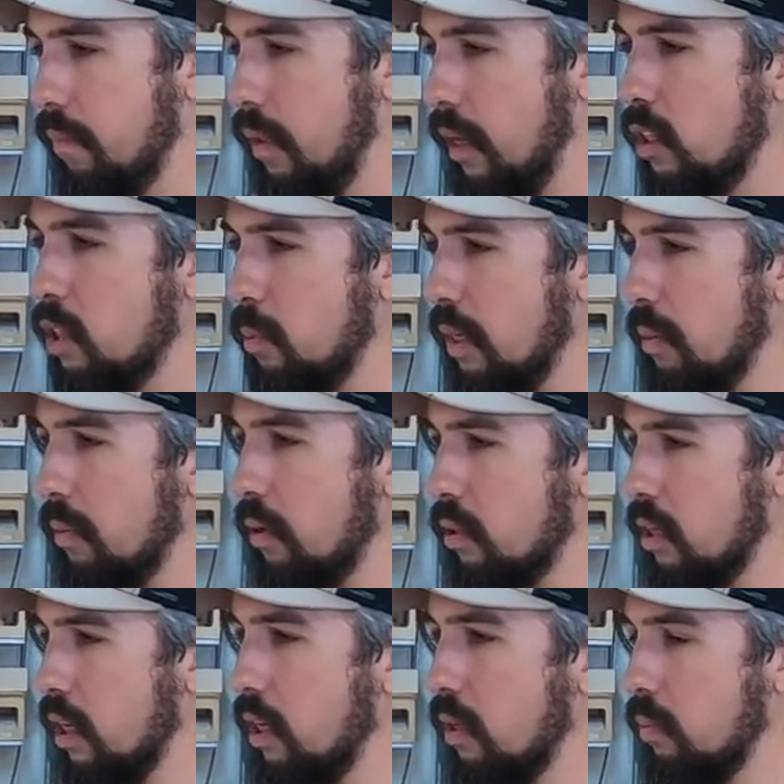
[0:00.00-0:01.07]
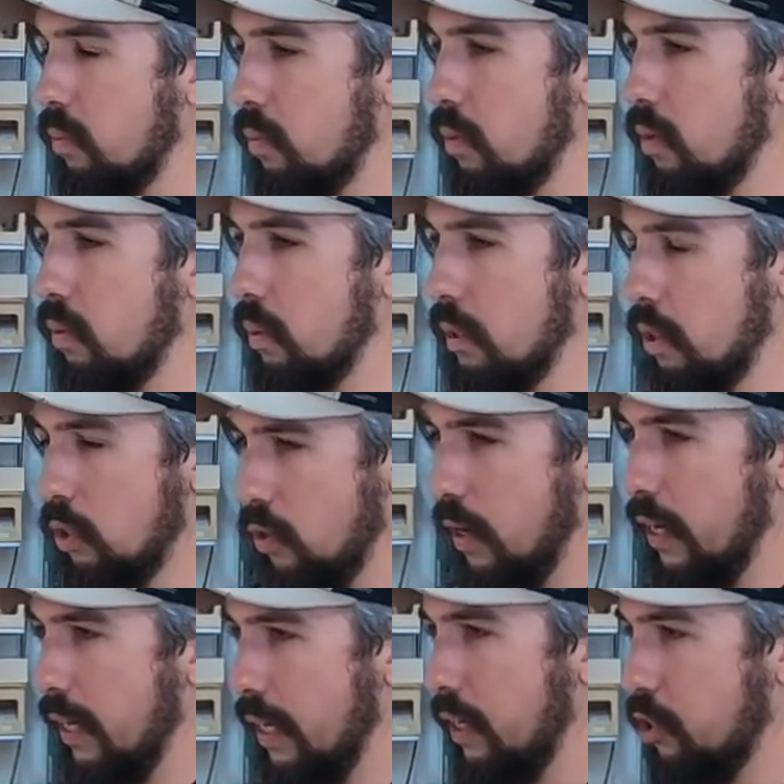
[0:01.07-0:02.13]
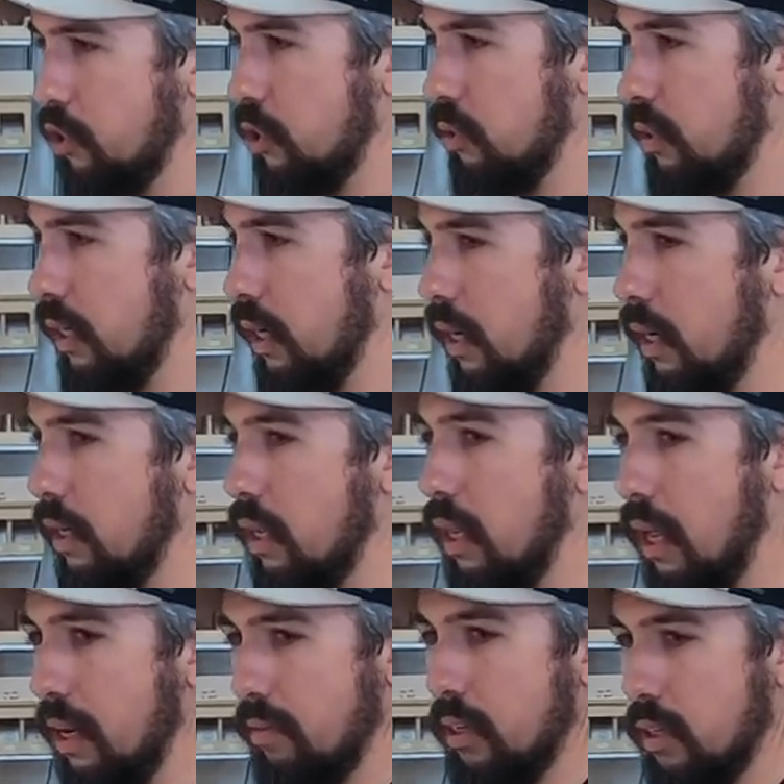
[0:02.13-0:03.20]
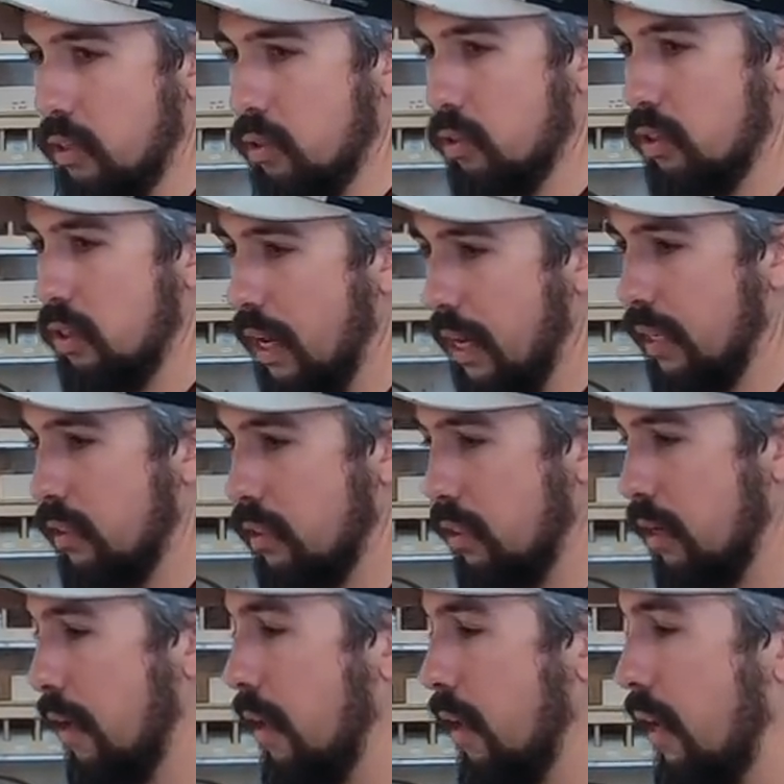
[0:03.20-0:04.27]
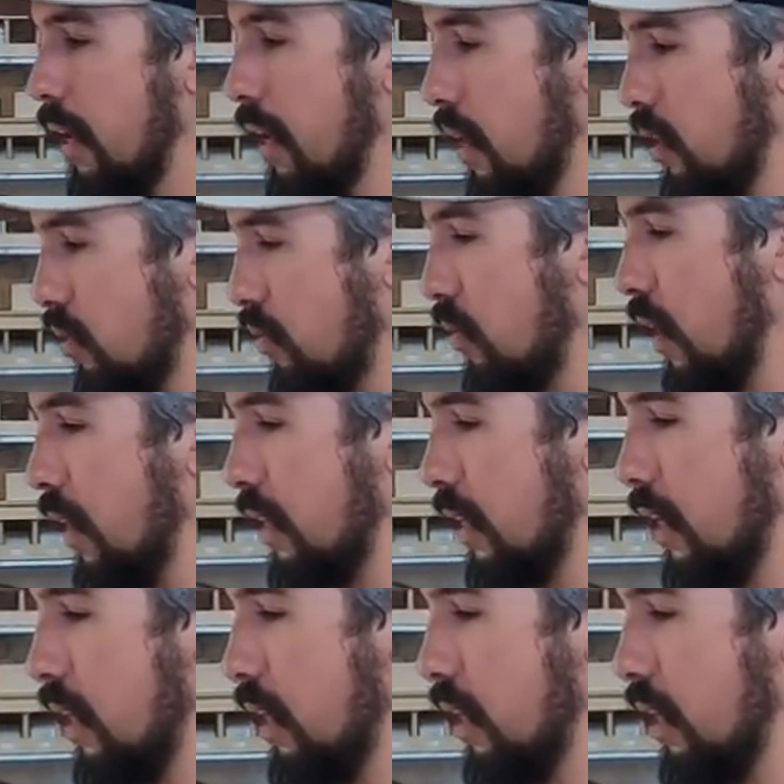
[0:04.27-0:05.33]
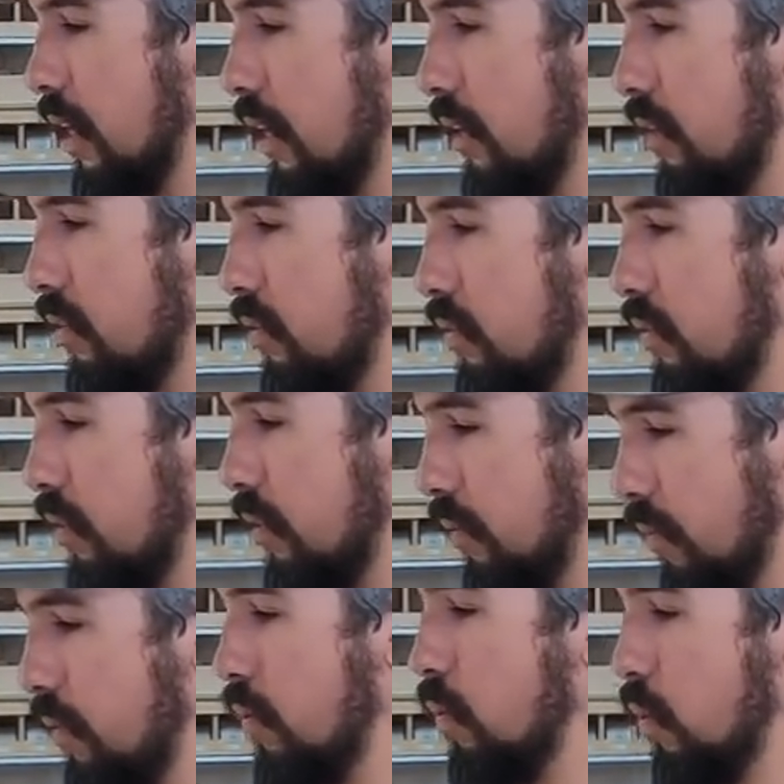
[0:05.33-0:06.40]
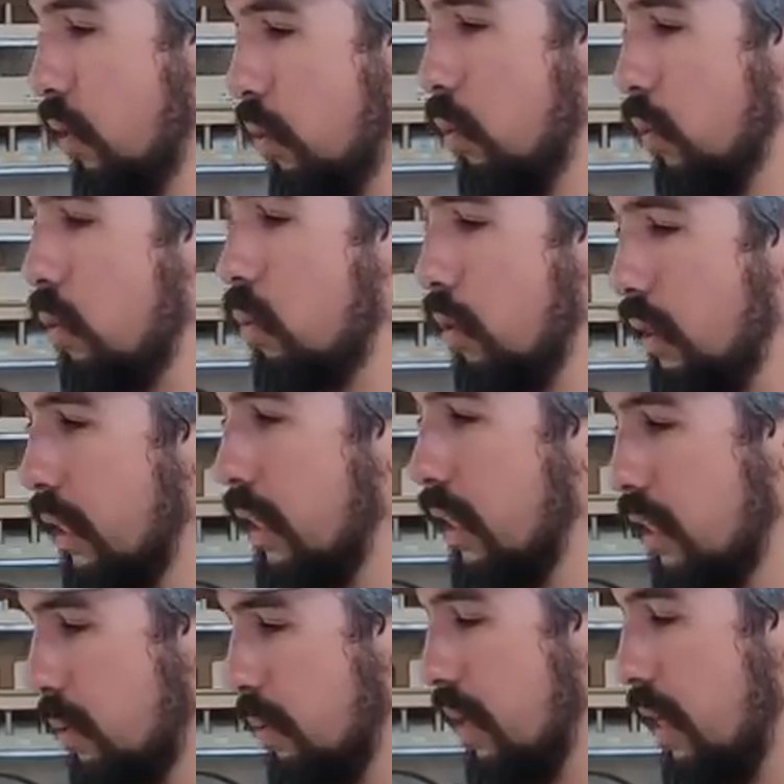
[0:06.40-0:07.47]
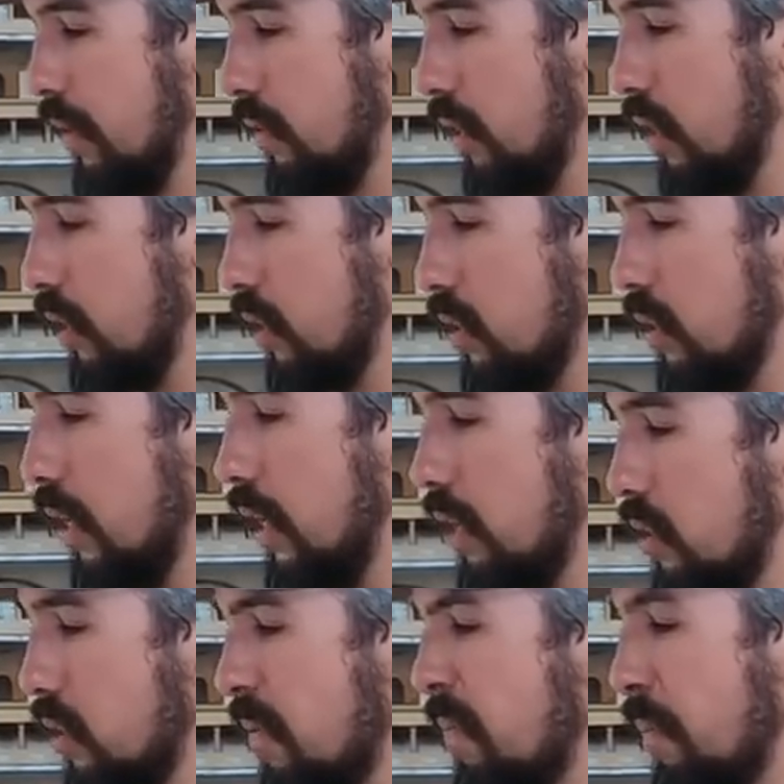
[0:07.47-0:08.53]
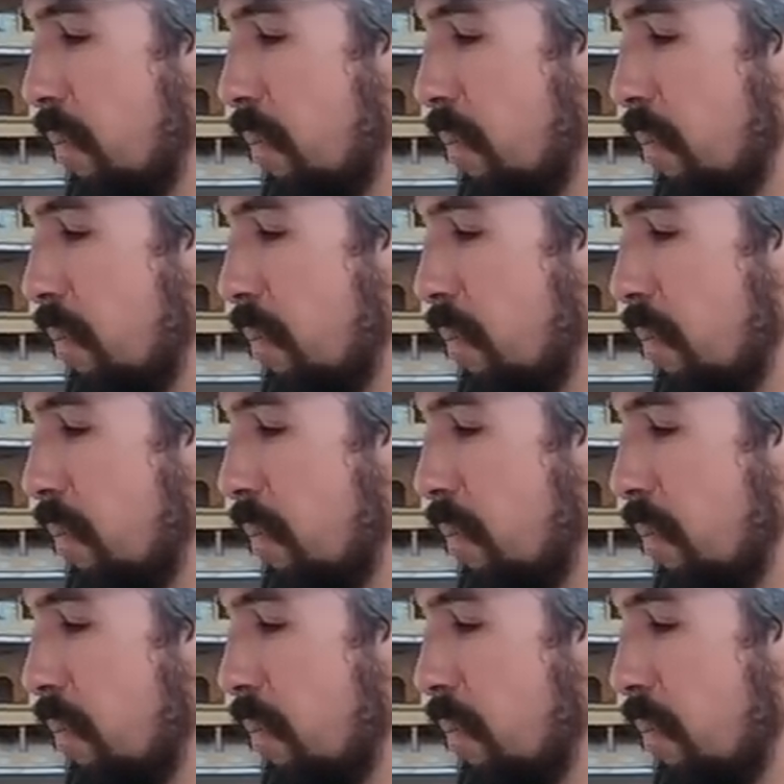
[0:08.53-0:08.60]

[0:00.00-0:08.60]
I used to be in military. You know, when you're training how to shoot a gun, a lot of it is your stance, and I do find that a lot of with woodworking, it is about having a good stance.